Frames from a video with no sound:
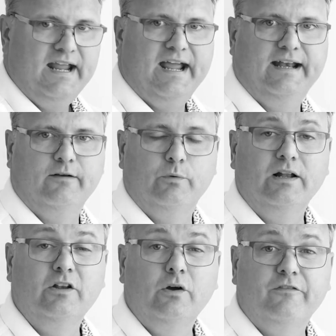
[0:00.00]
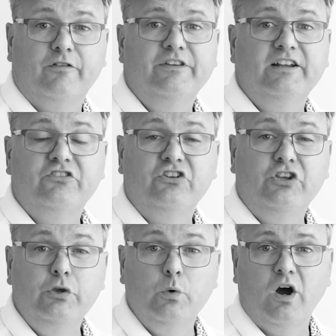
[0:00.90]
and it will look for this
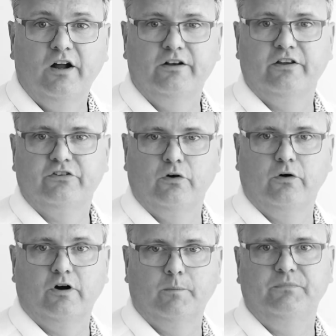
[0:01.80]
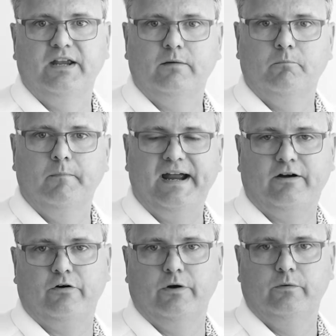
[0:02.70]
Q_OBJECT
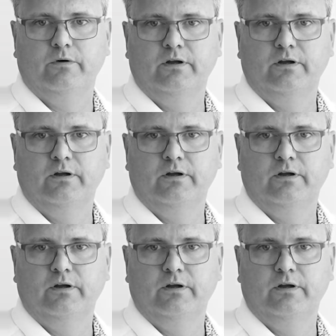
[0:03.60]
macro.